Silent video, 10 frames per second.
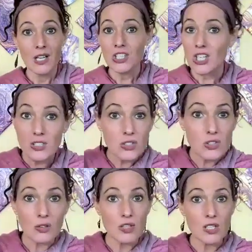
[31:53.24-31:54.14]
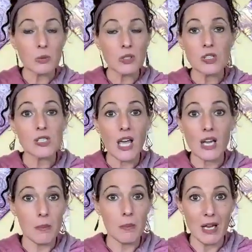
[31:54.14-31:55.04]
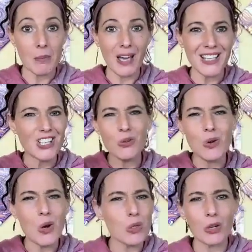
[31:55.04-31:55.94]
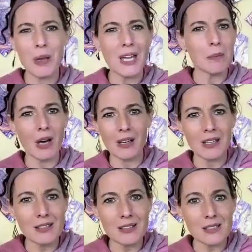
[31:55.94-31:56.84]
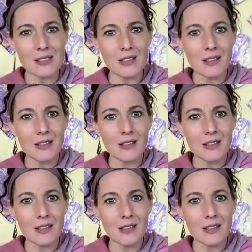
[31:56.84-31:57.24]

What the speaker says: Chances are if this person's had a pain body, you know their pain bodies.